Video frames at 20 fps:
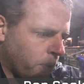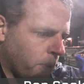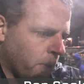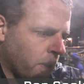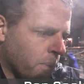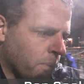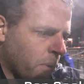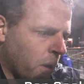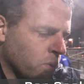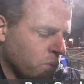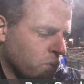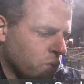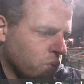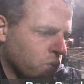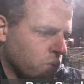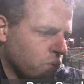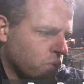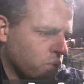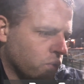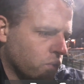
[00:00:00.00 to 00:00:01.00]
the
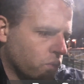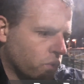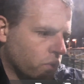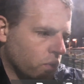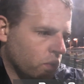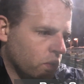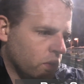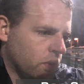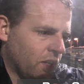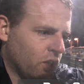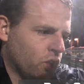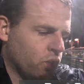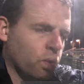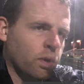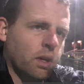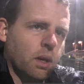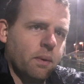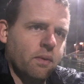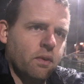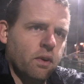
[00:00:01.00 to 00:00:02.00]
most
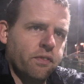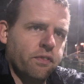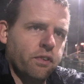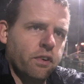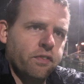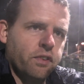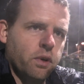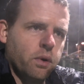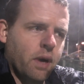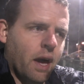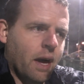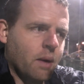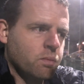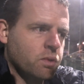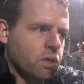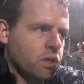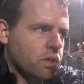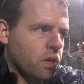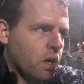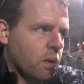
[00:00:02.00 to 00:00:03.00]
disjointed we've looked for a few
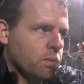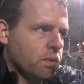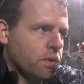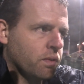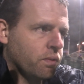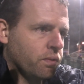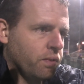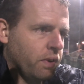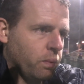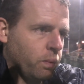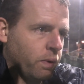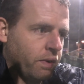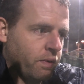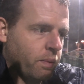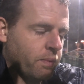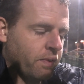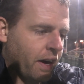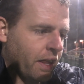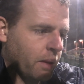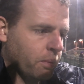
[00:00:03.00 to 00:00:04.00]
games in terms of with
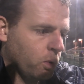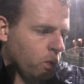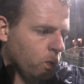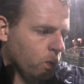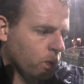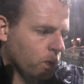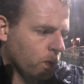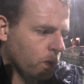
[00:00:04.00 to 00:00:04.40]
and without the ball.